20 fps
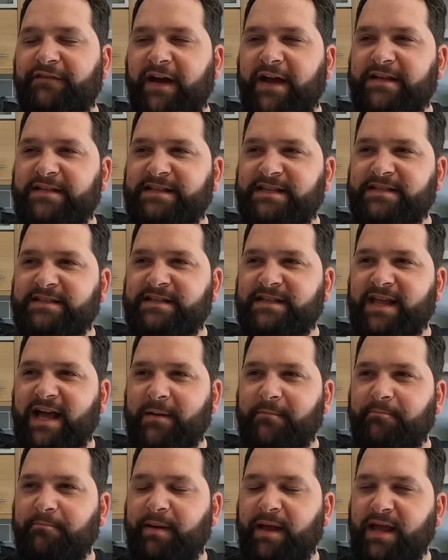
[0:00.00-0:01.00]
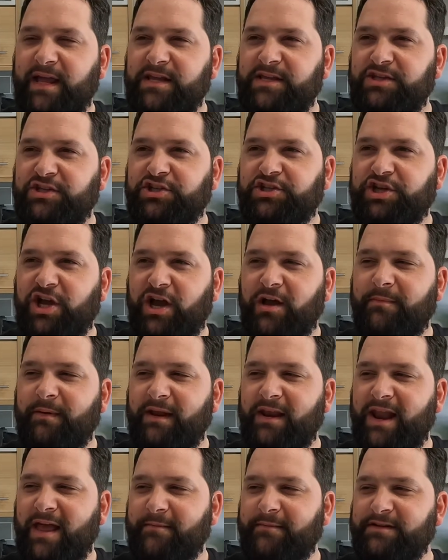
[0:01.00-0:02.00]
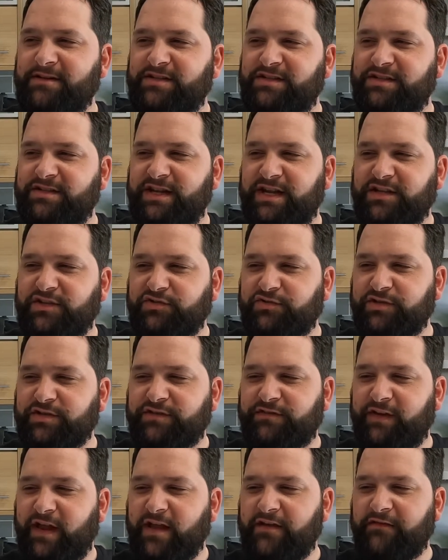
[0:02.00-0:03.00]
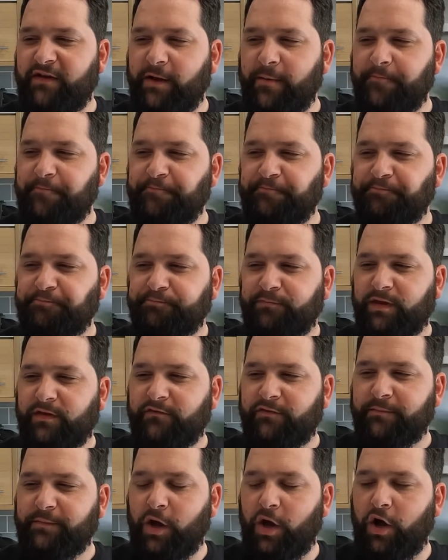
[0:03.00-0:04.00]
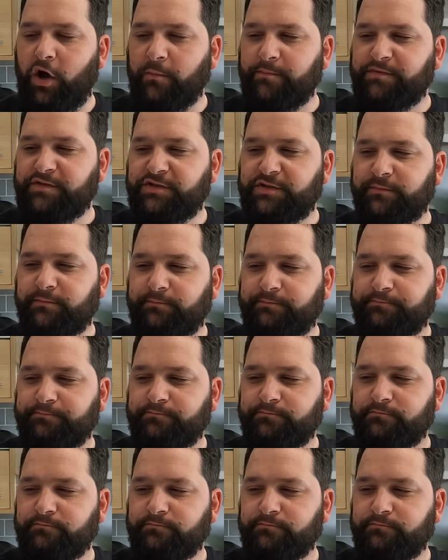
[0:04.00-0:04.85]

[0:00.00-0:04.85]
fades into that peach, sherbet, lemon, citrus flavour from the hops.